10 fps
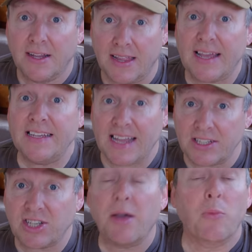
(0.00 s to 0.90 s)
That is
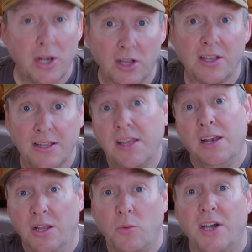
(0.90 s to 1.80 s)
actually coming. Well,
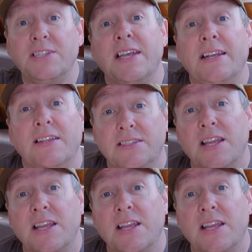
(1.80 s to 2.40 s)
look what I said at the